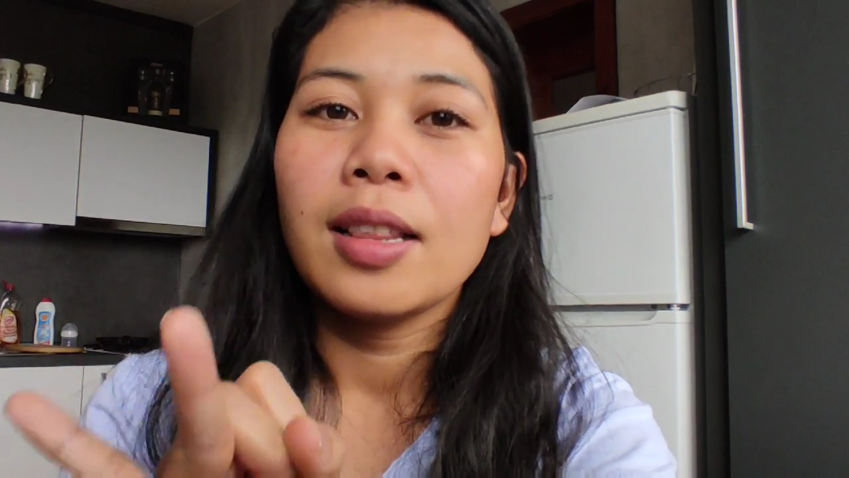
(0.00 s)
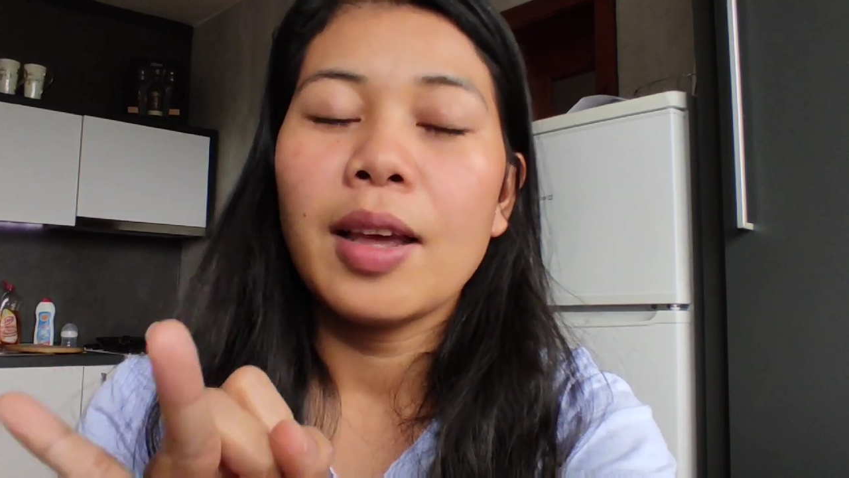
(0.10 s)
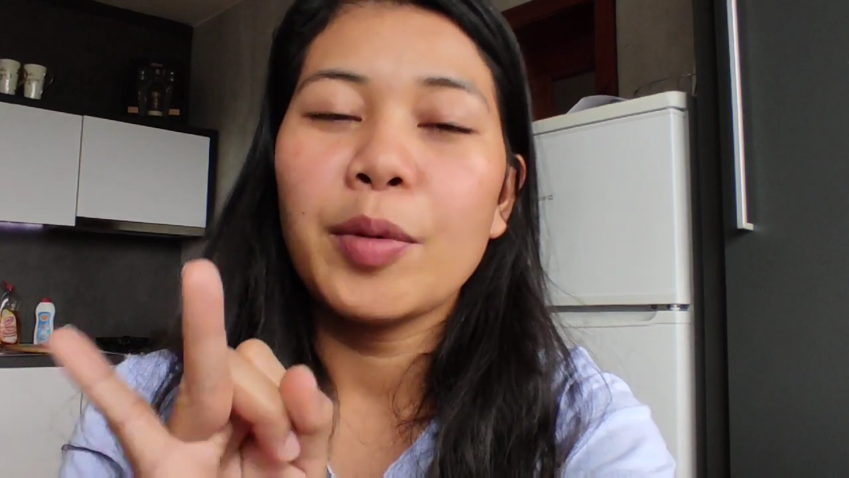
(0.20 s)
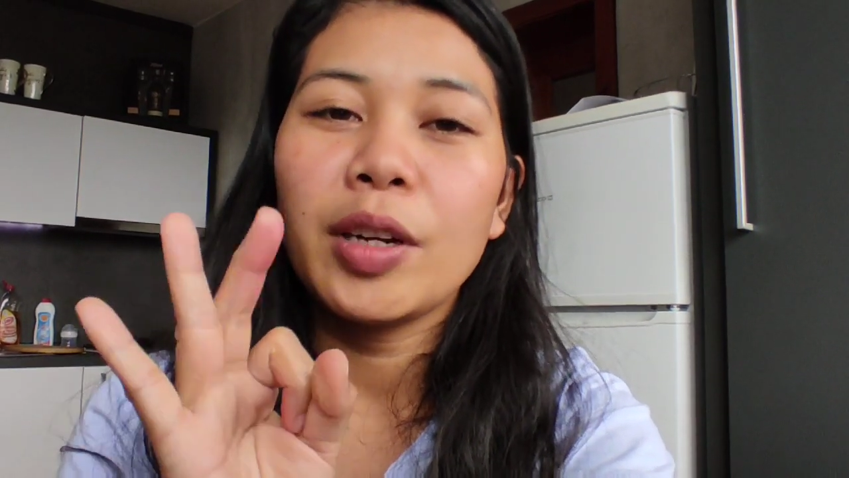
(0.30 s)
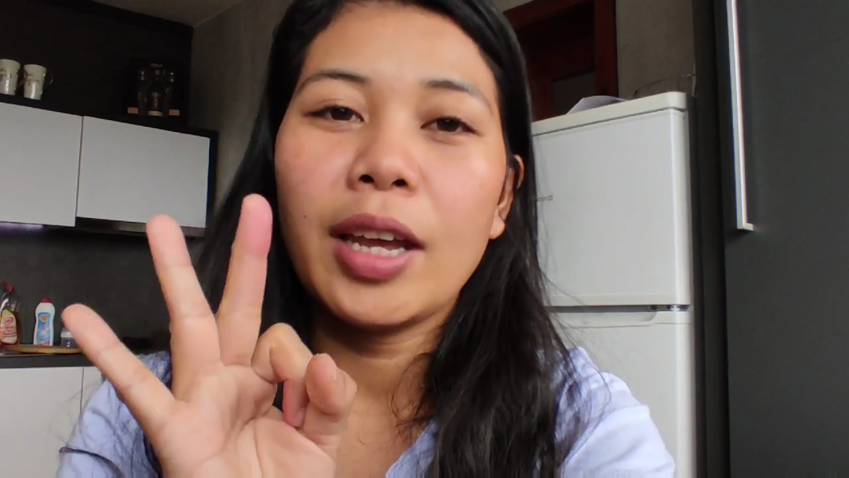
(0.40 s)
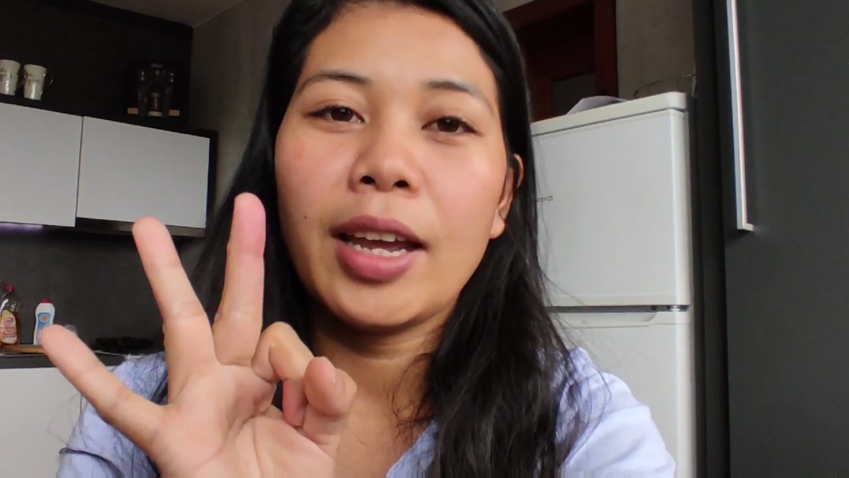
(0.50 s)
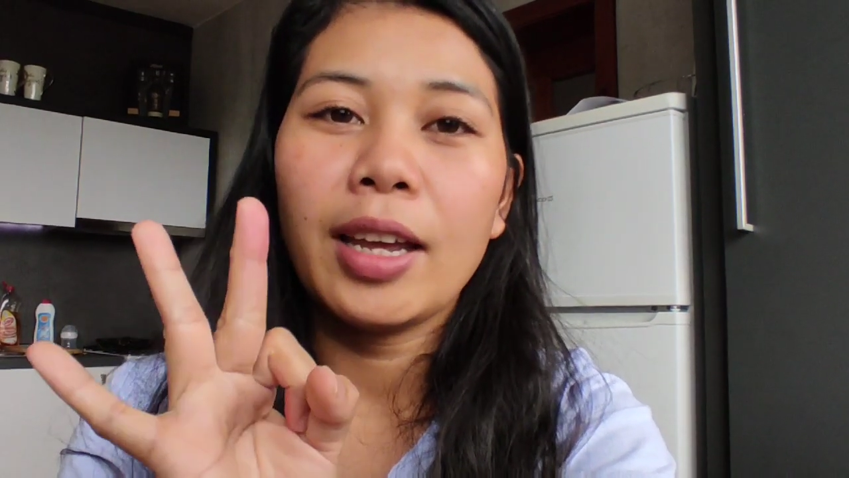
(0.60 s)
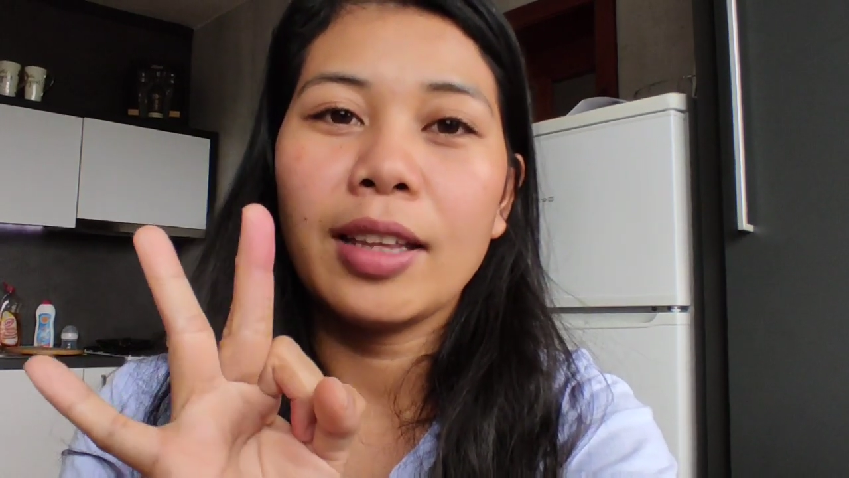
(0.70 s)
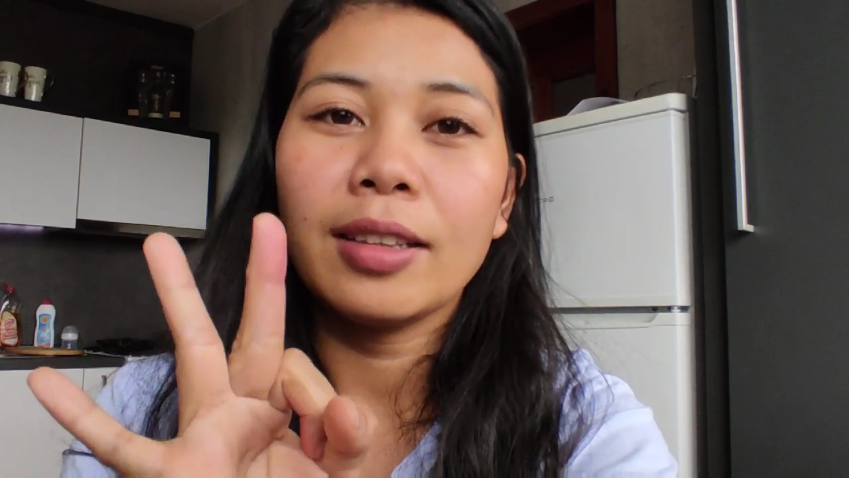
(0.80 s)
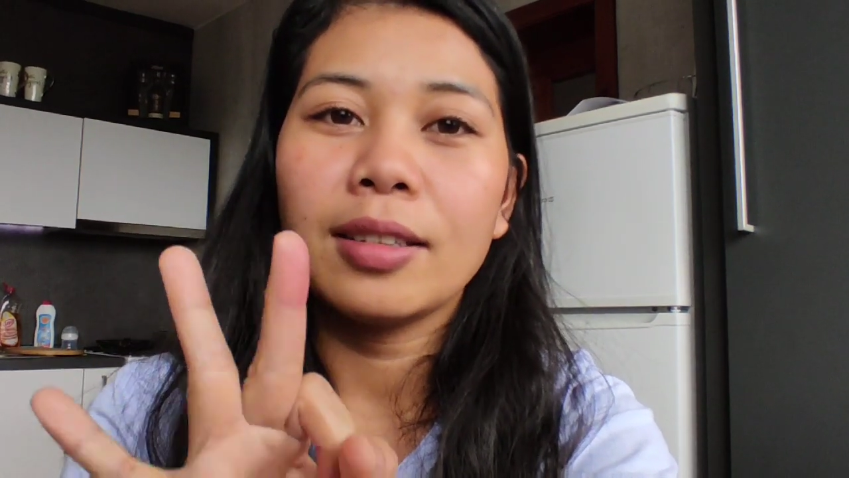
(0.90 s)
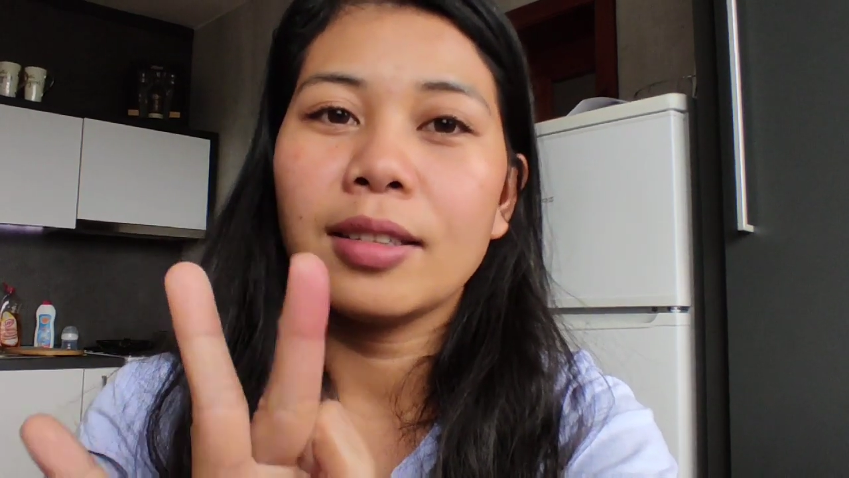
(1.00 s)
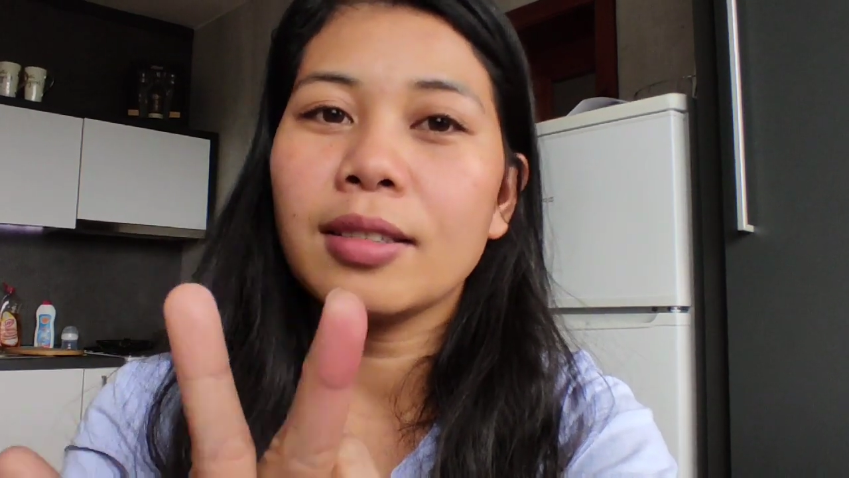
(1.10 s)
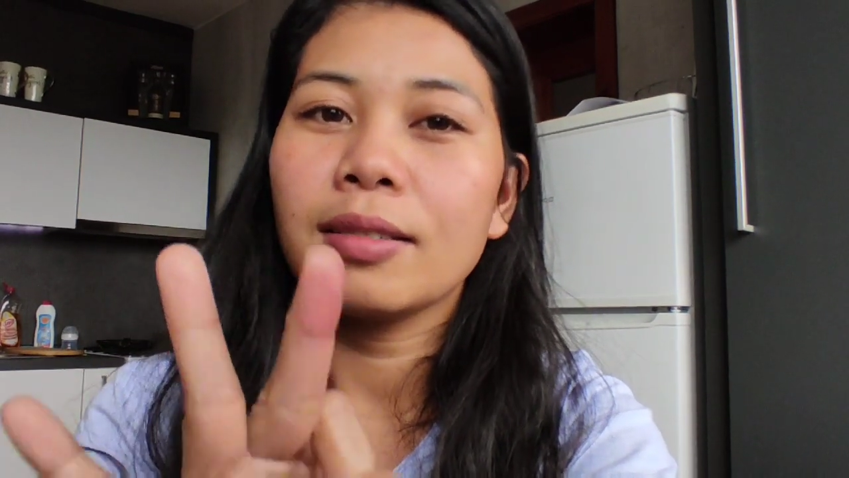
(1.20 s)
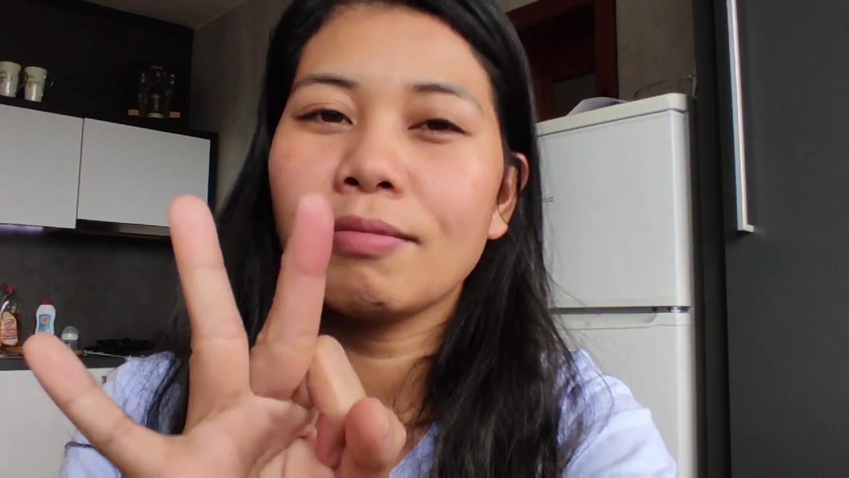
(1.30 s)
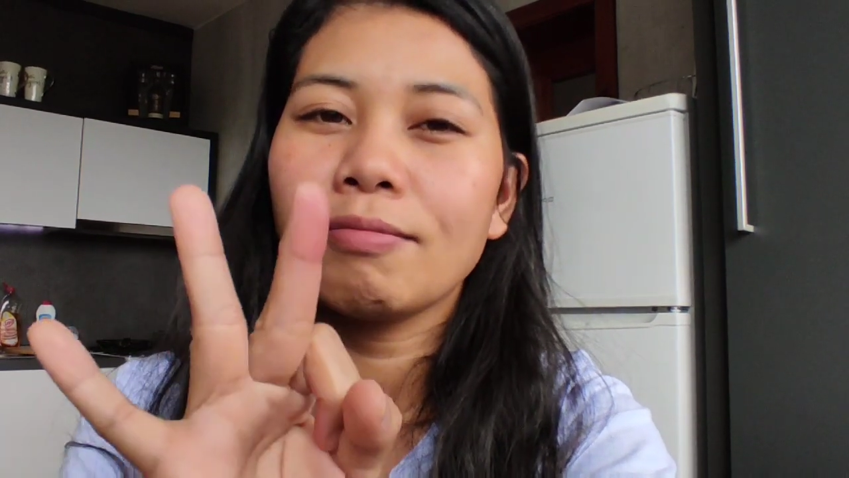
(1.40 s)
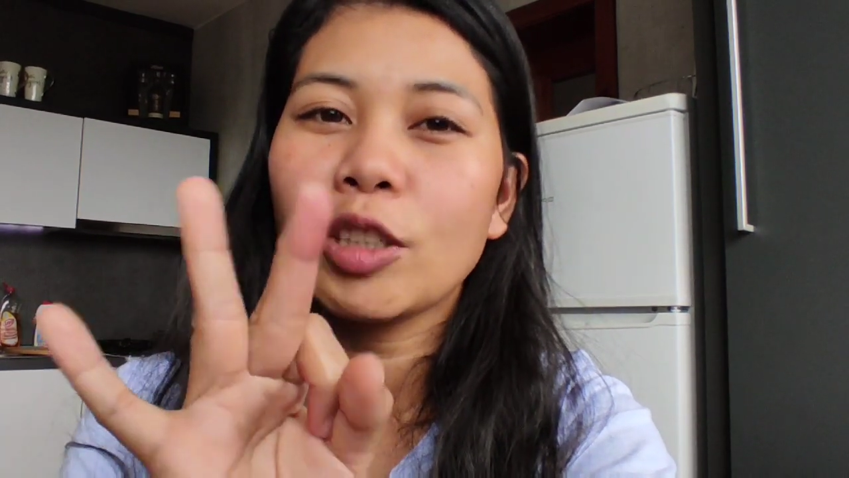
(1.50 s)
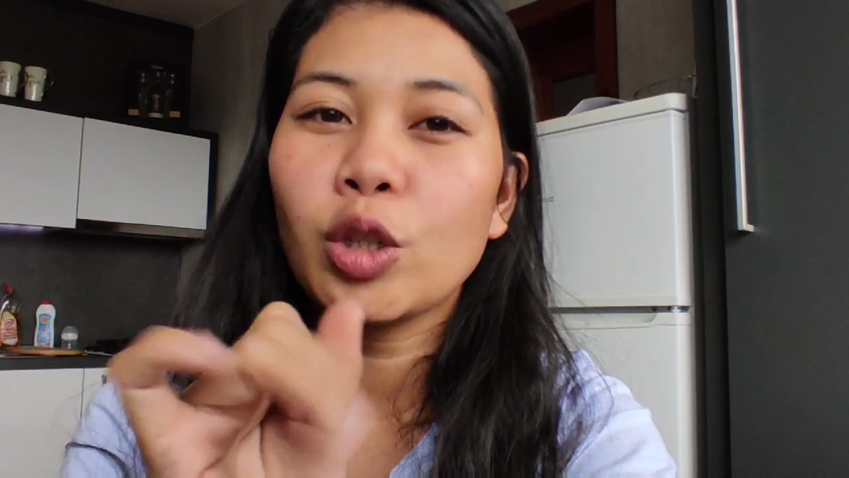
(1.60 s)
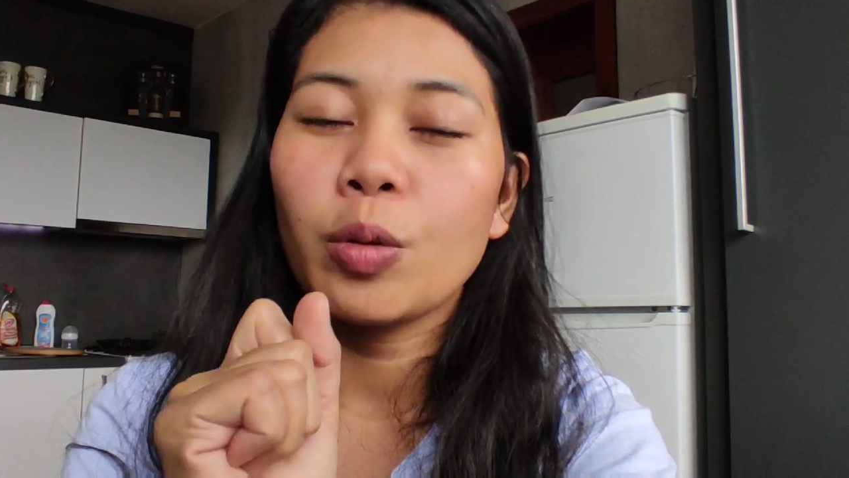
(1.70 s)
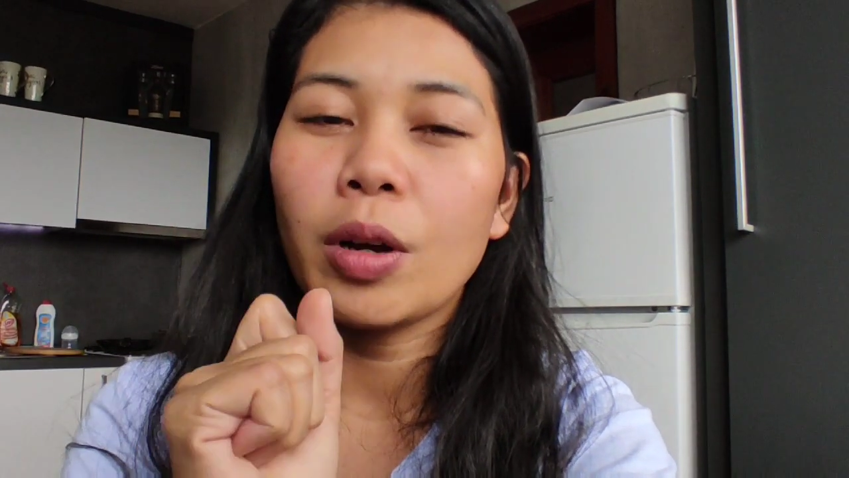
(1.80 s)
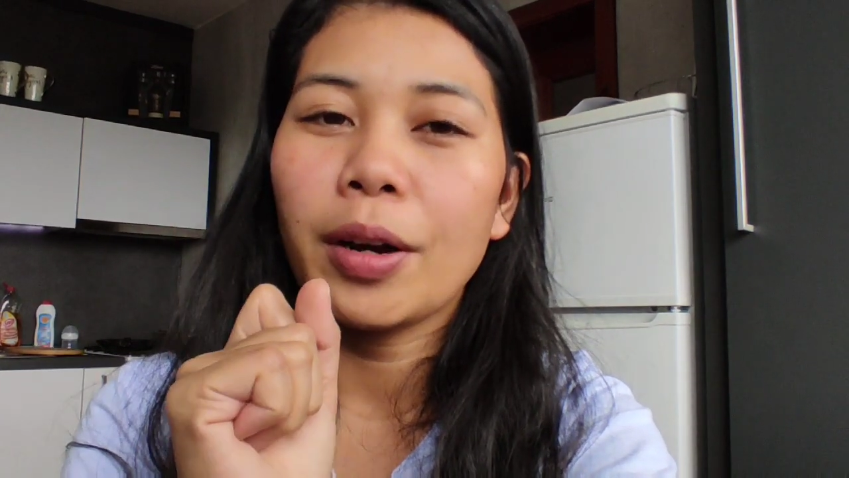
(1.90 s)
lemon, and
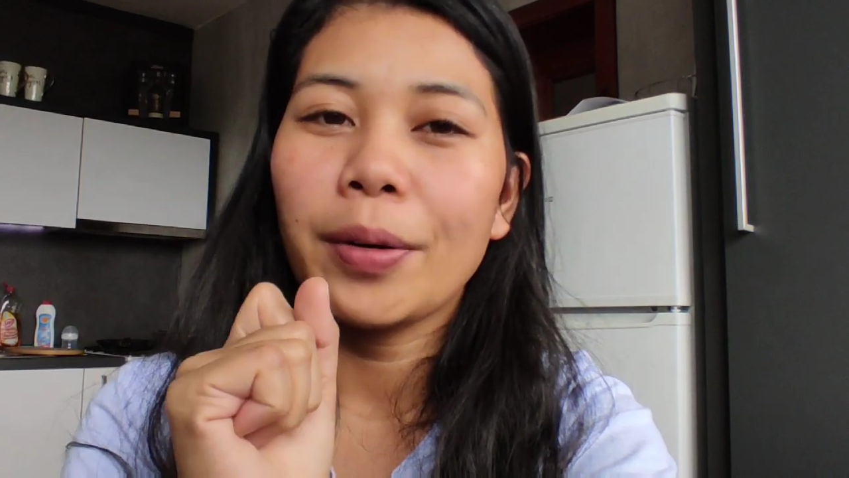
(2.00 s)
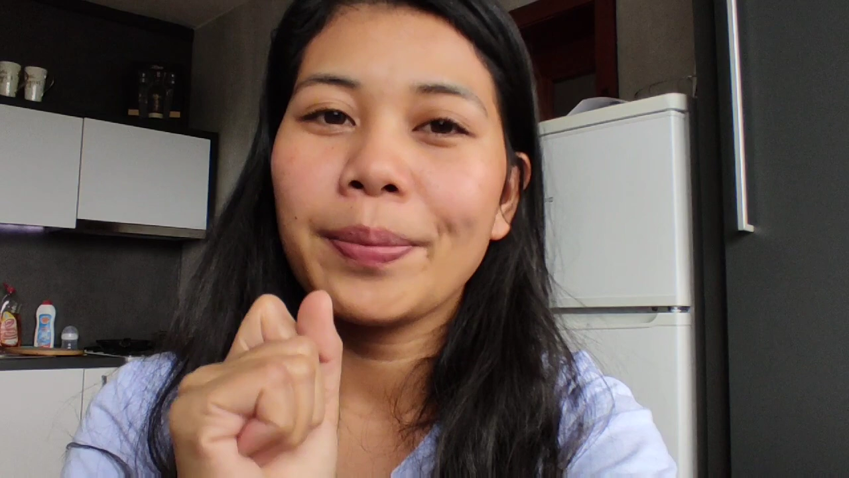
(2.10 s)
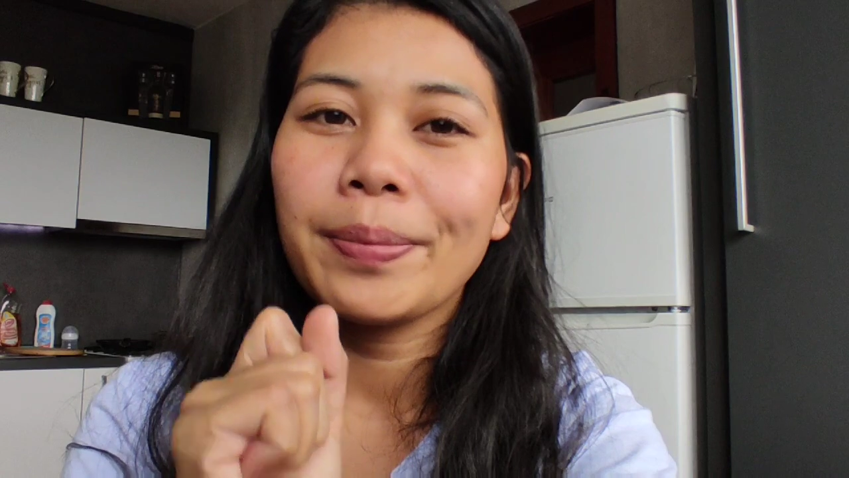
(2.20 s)
sugar.